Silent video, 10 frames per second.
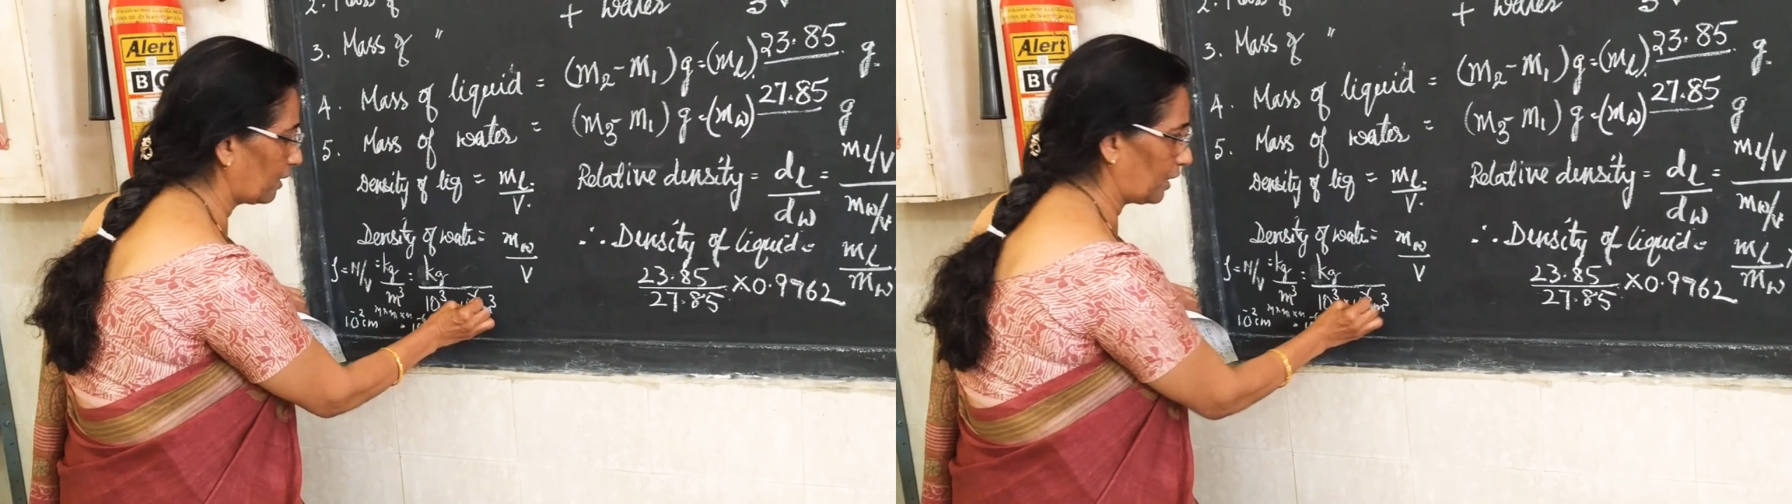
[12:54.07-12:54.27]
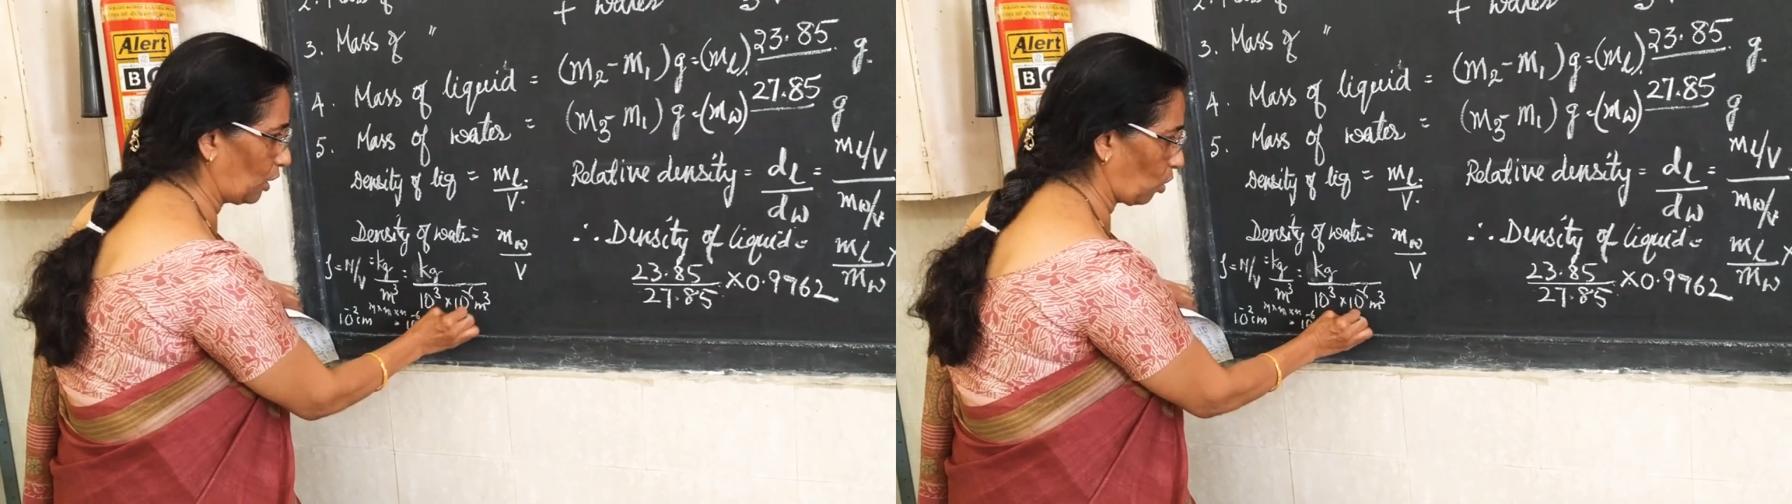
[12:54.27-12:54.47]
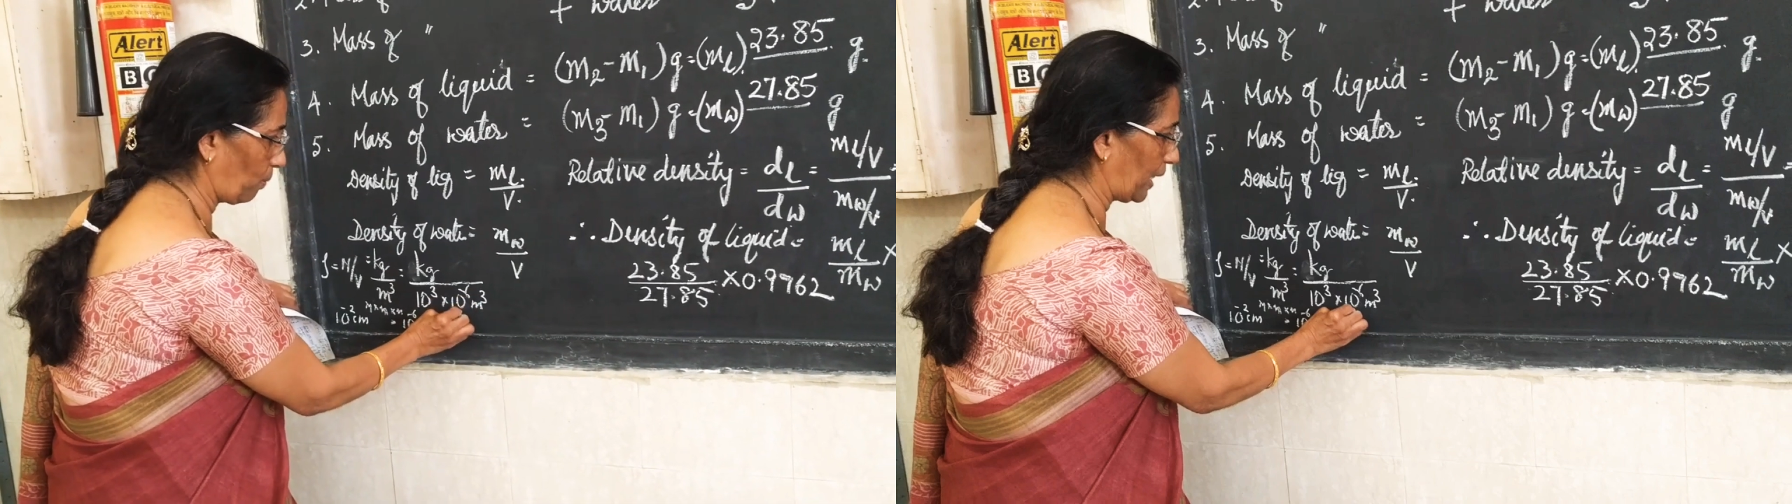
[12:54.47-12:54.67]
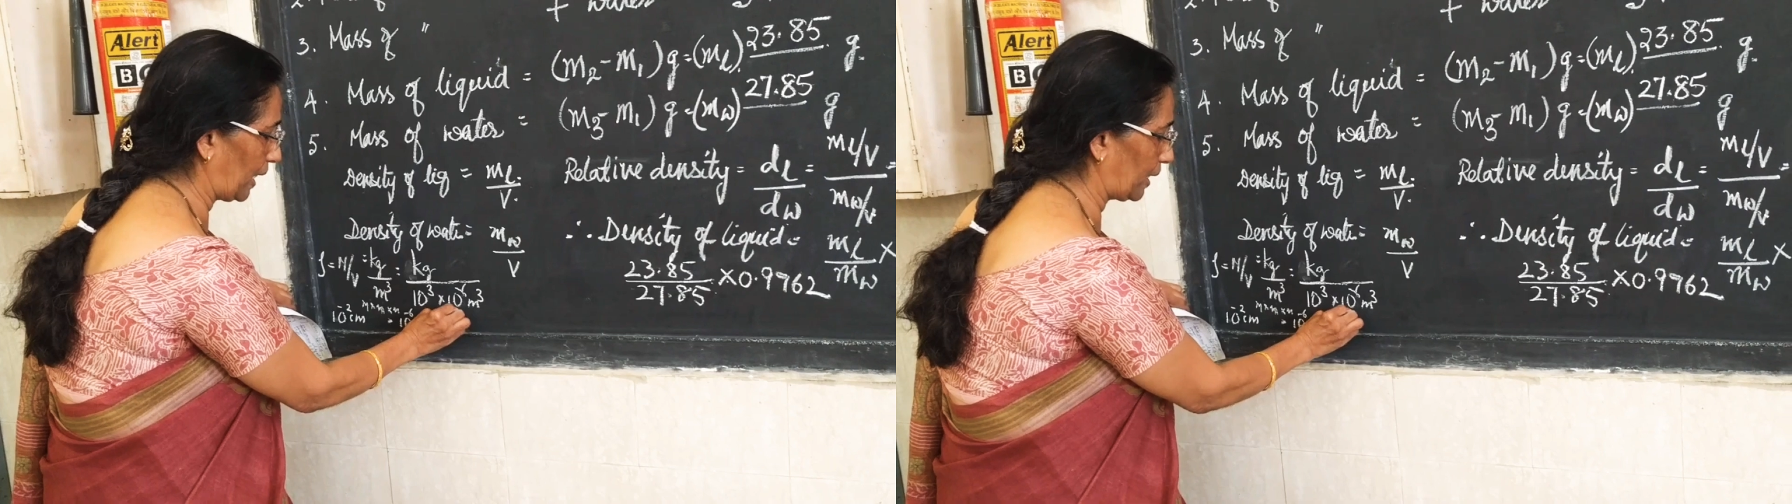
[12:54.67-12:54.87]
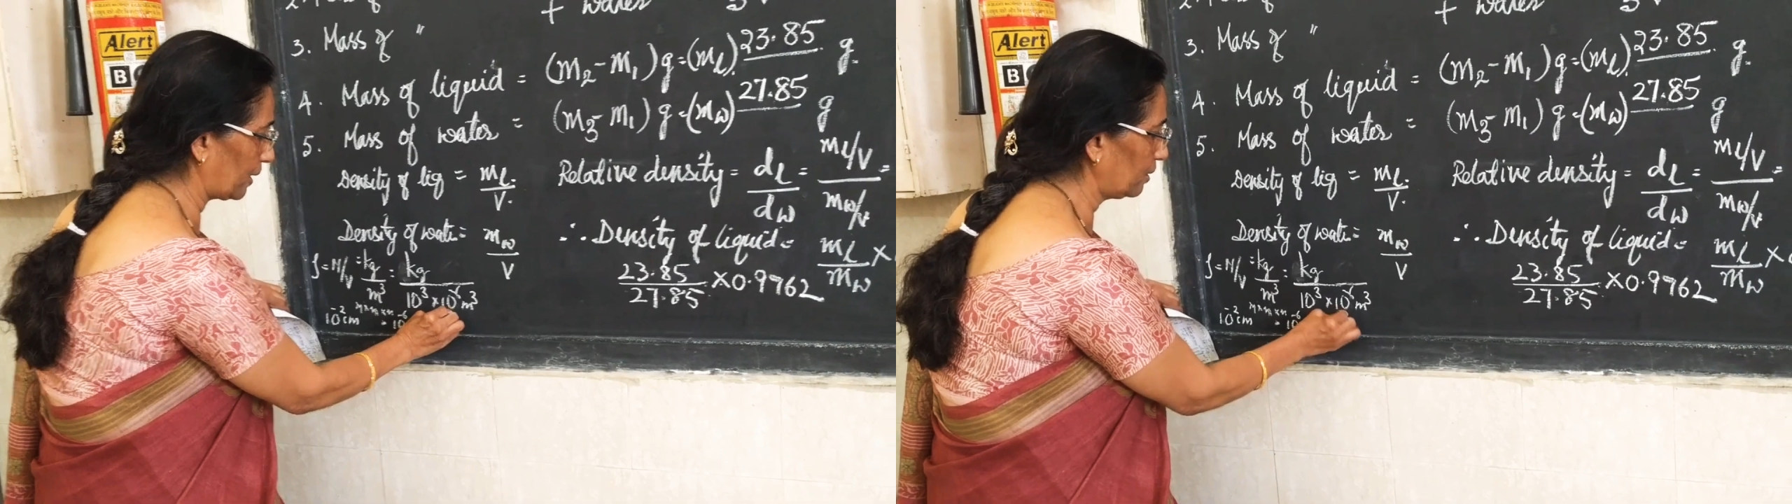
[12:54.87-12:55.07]

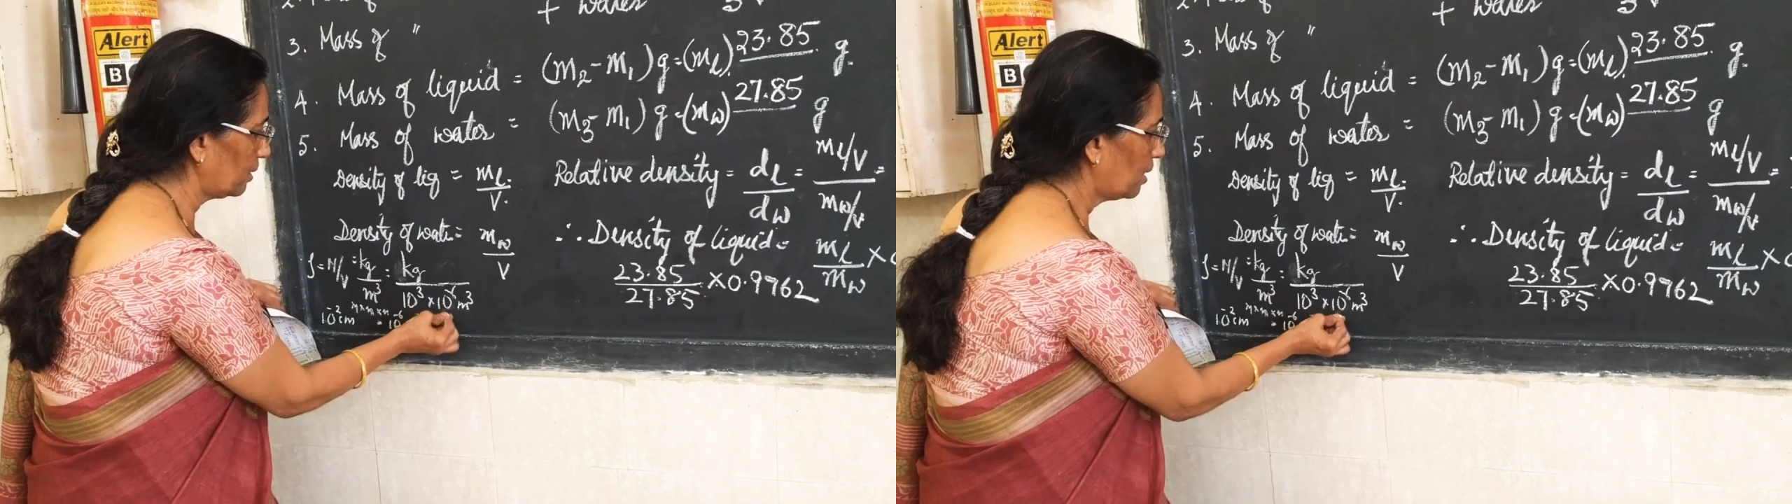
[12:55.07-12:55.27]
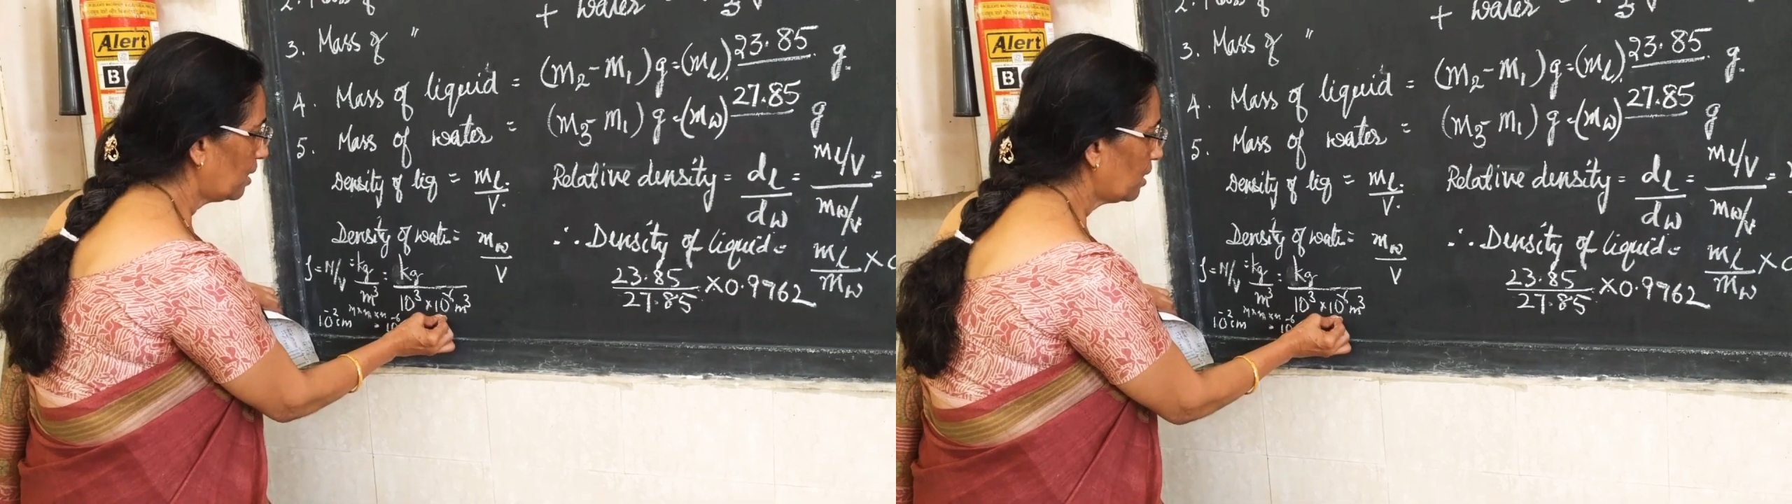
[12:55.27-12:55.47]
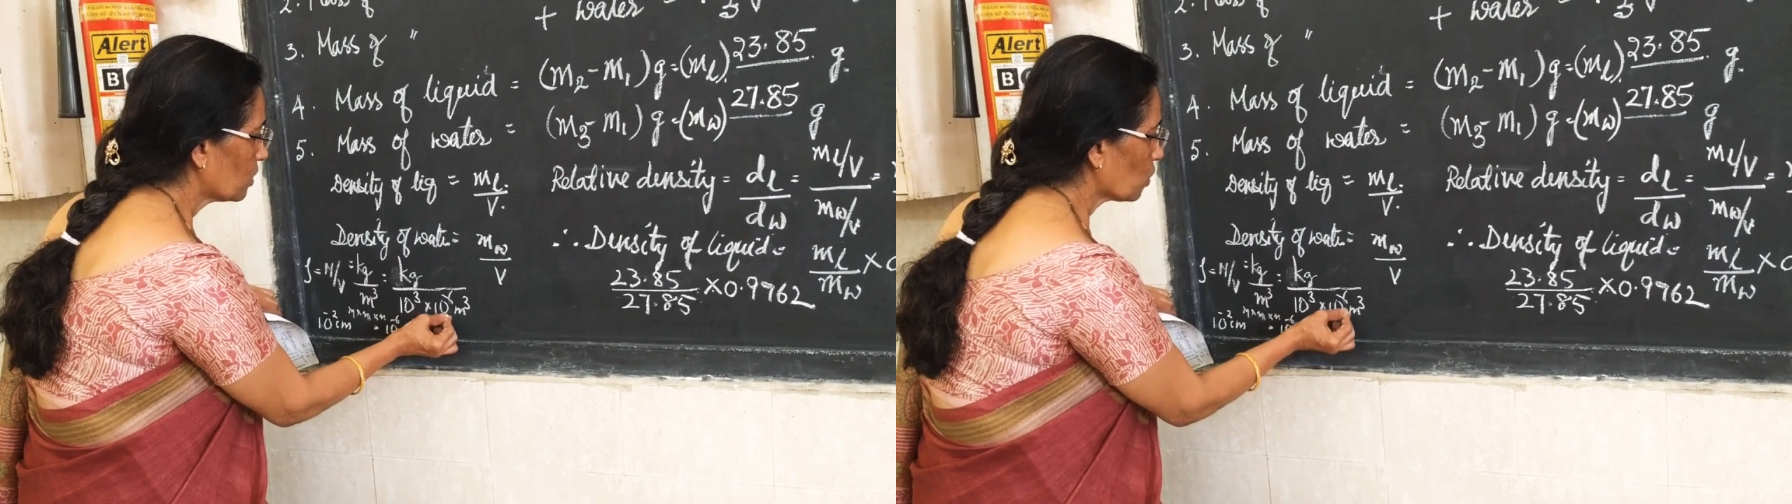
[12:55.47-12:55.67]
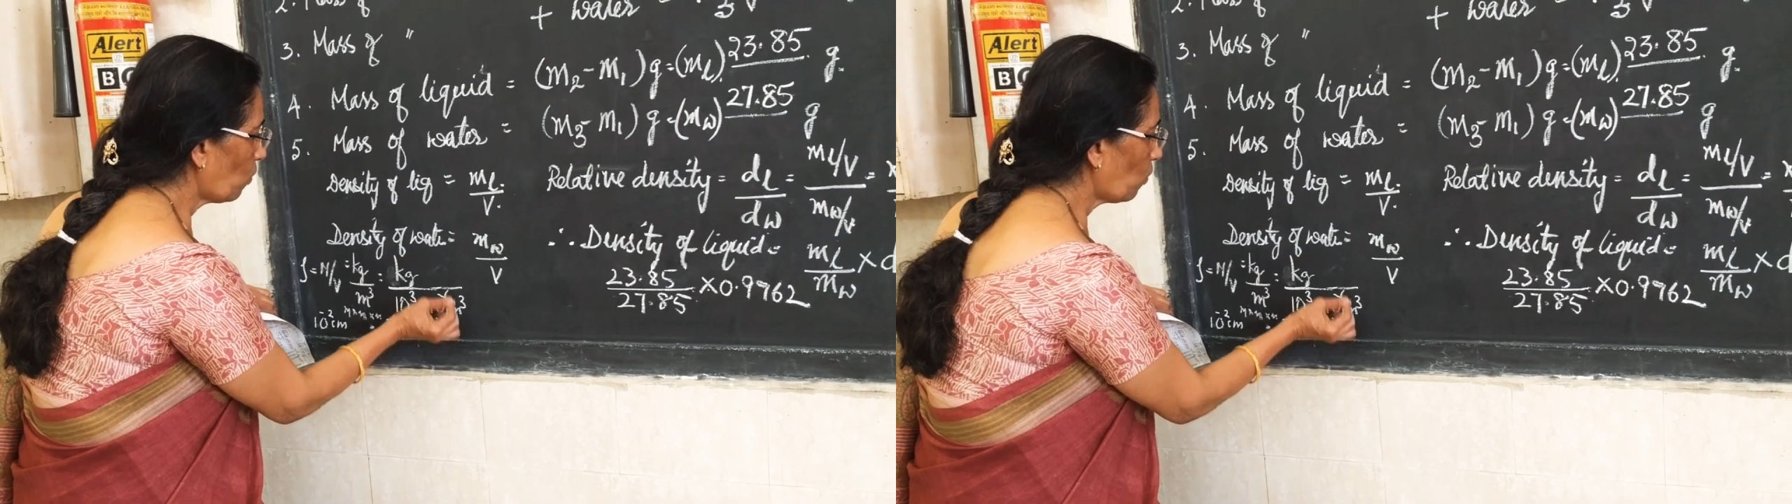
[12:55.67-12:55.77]
denominator. So